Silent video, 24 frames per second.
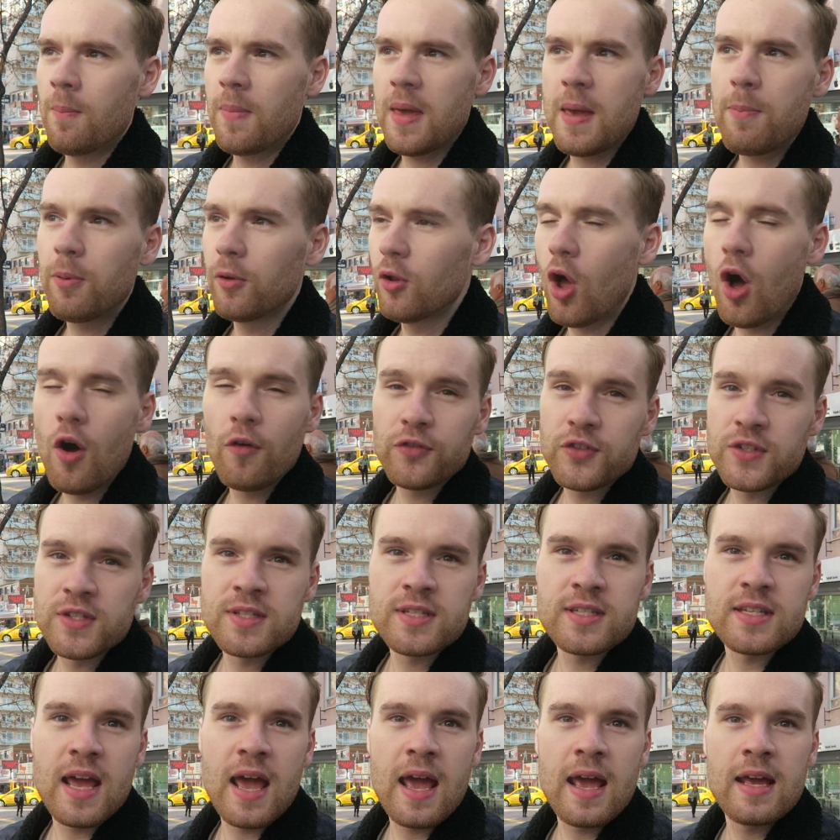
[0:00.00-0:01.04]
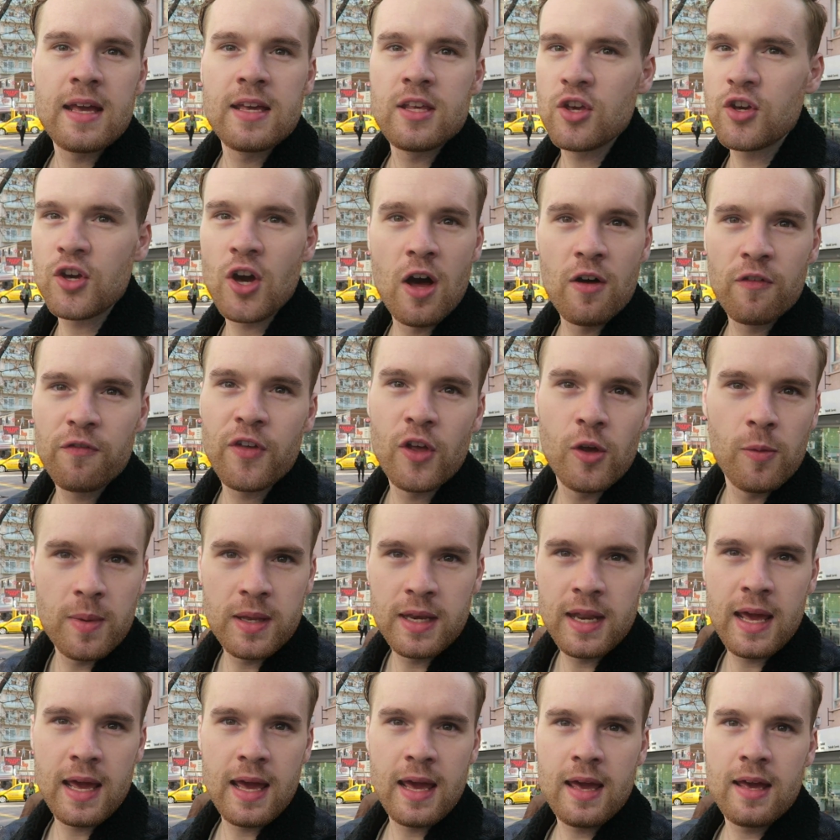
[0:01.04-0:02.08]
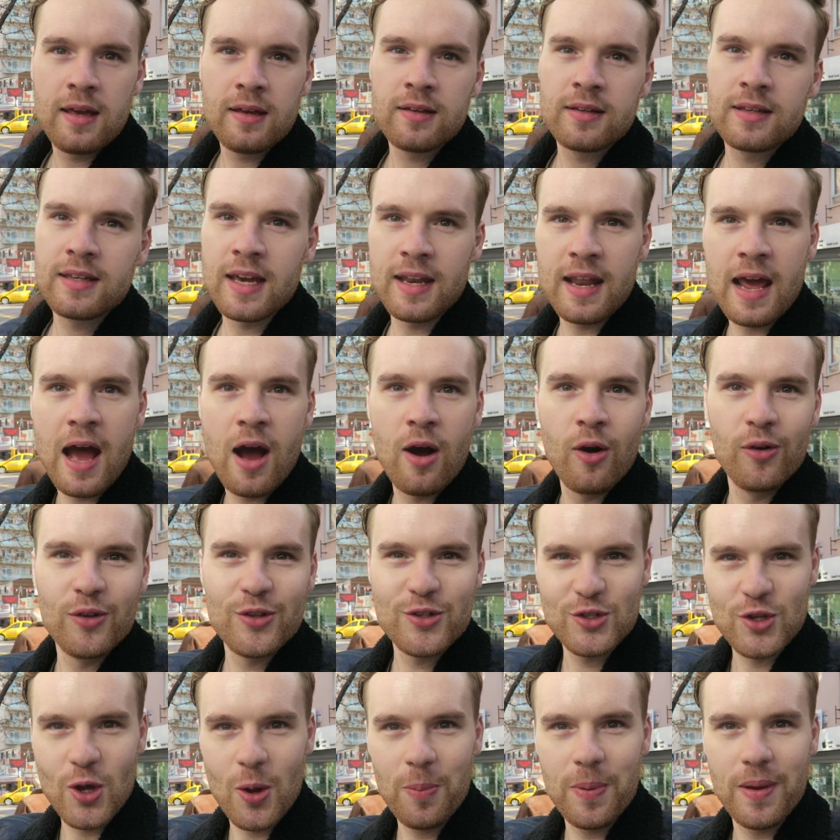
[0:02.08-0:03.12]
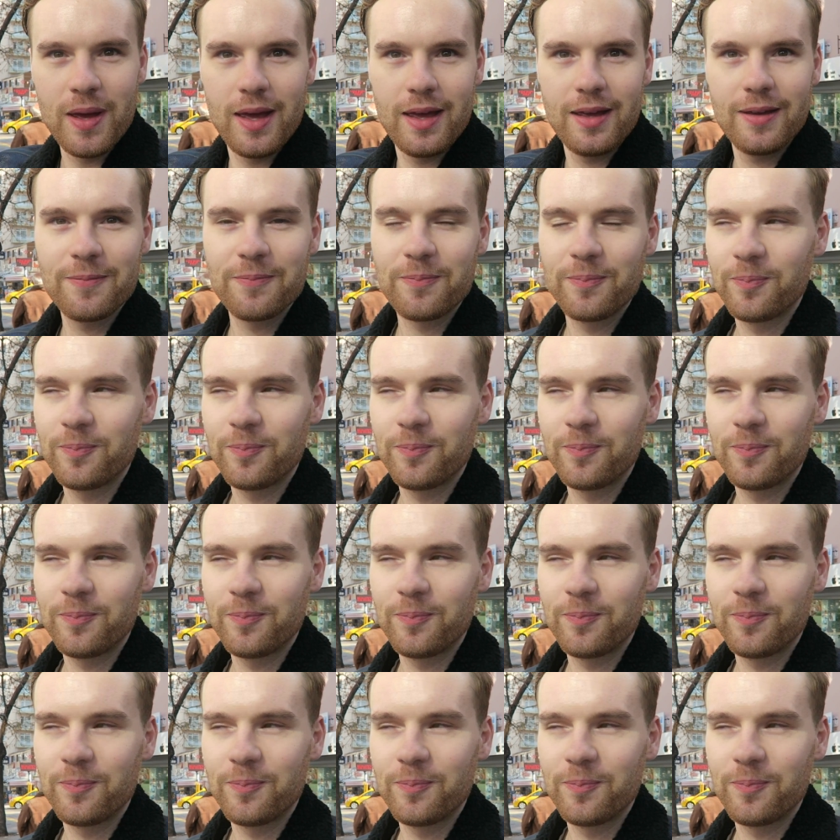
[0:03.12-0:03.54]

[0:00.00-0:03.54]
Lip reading: people often say, you can't film in here, get out, stop it,